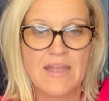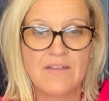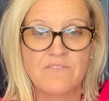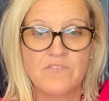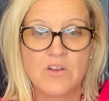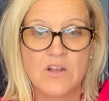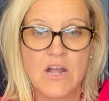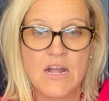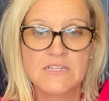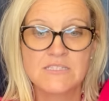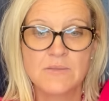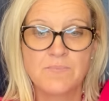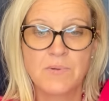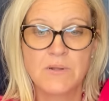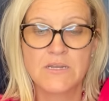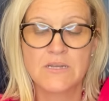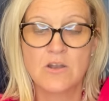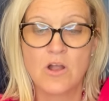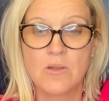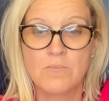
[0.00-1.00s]
and forgot to
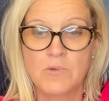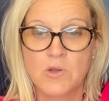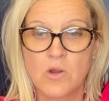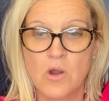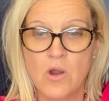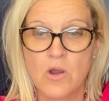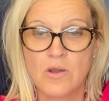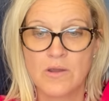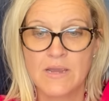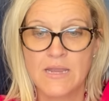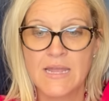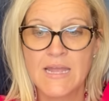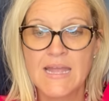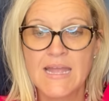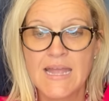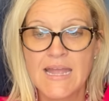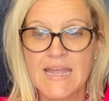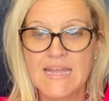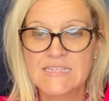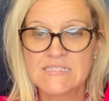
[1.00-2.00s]
put it on Mercari.
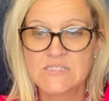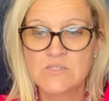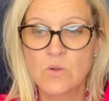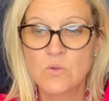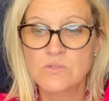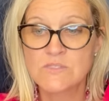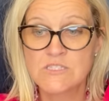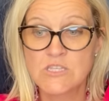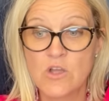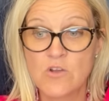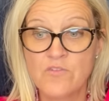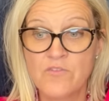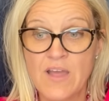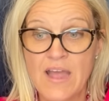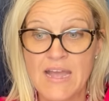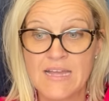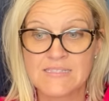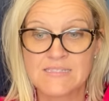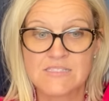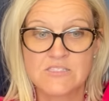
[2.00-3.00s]
It sold so
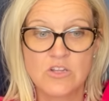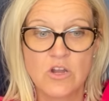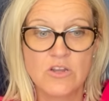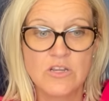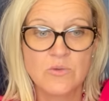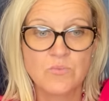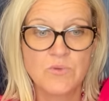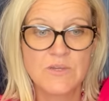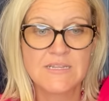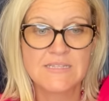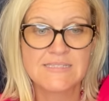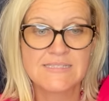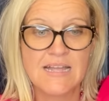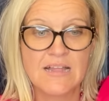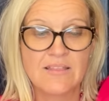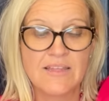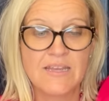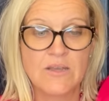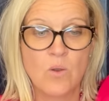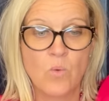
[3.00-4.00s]
fast. Started
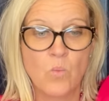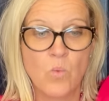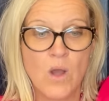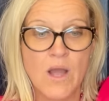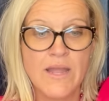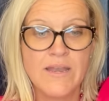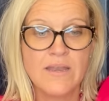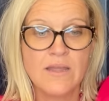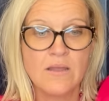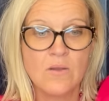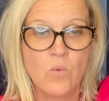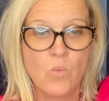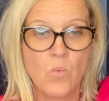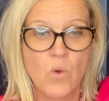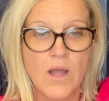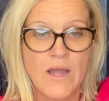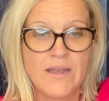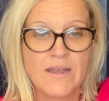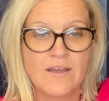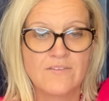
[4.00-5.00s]
reselling 1
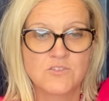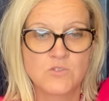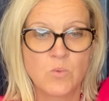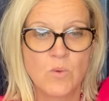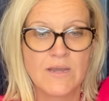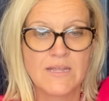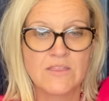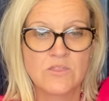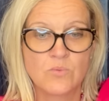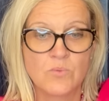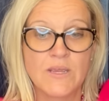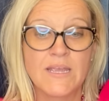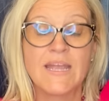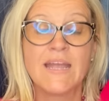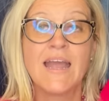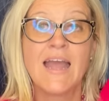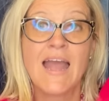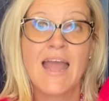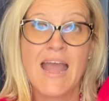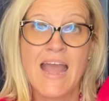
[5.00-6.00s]
1 of
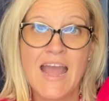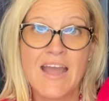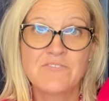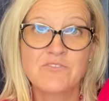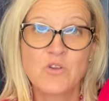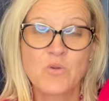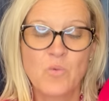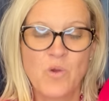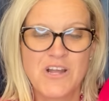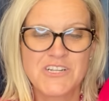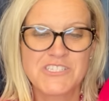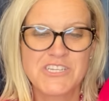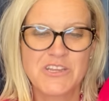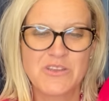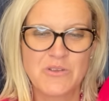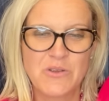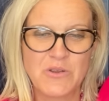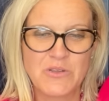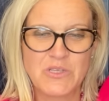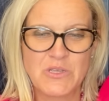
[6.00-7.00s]
23 after
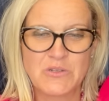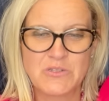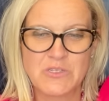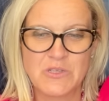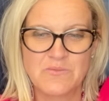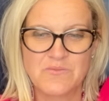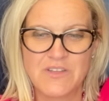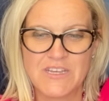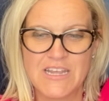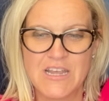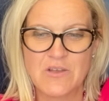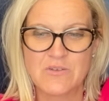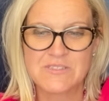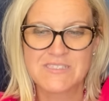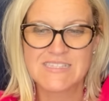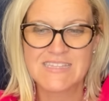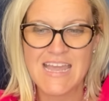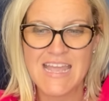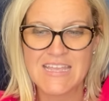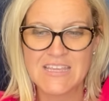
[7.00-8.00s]
watching your YouTube
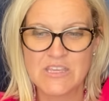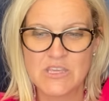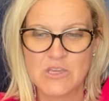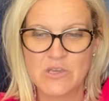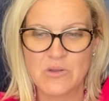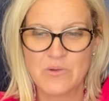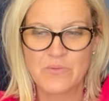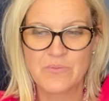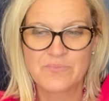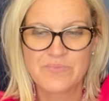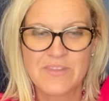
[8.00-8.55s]
videos. Thank you.